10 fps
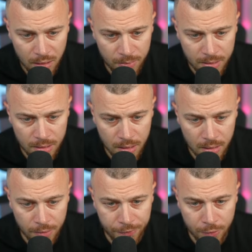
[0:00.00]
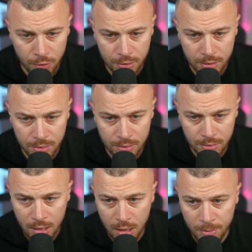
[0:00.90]
give me a second now. Fontes,
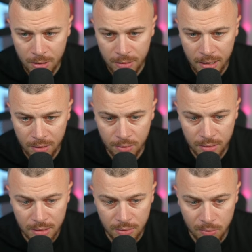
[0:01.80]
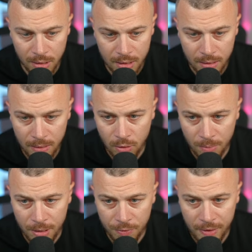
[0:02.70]
how about now? Doesn't work. What
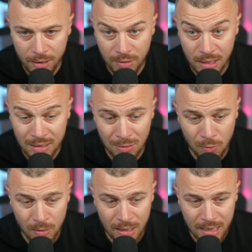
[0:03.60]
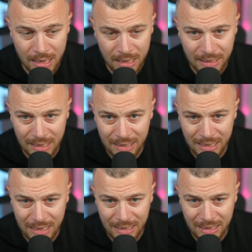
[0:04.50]
about now? Doesn't work. Ah, yeah,
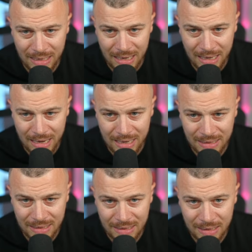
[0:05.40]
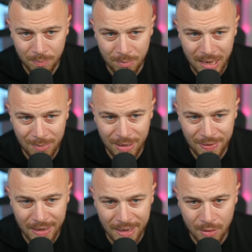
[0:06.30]
guys. Maybe
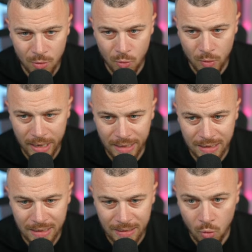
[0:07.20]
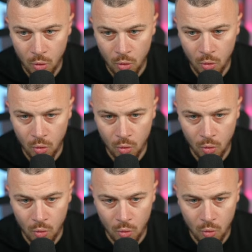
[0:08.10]
now. Wait.
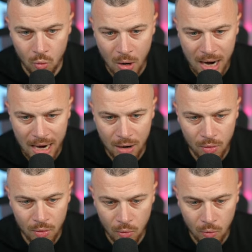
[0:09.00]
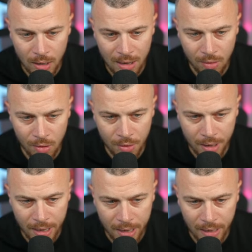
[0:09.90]
Whoa, wow.
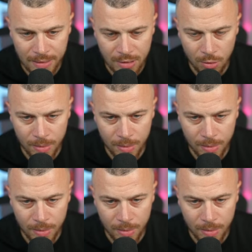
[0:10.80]
Okay, let's go